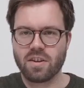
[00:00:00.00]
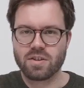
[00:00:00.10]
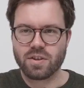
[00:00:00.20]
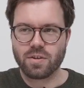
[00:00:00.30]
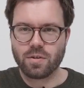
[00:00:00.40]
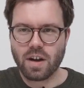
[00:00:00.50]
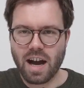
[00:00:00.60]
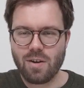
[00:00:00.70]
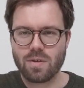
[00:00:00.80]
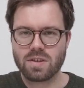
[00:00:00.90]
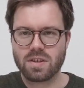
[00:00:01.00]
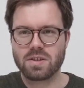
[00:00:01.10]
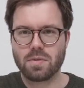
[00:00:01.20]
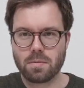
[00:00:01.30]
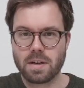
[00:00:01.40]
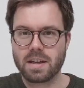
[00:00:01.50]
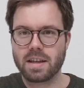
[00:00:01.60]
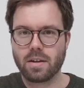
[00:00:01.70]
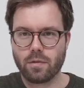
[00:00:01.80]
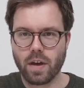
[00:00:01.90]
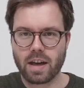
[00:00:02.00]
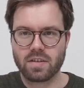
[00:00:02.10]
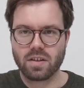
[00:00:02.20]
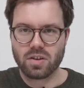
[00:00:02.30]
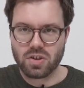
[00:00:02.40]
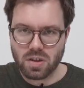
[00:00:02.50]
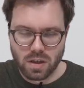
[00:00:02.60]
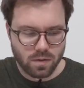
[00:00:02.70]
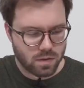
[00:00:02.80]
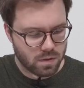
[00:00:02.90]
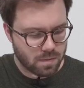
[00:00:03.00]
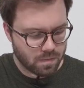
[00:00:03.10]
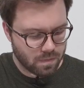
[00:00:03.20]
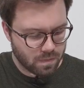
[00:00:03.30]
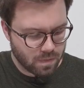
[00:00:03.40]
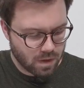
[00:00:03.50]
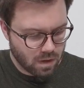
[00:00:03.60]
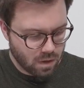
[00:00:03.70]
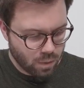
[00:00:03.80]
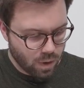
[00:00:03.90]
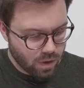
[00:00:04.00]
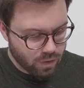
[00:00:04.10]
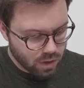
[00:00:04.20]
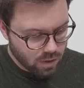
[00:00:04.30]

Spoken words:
So, how is this 3D effect achieved? Well, if you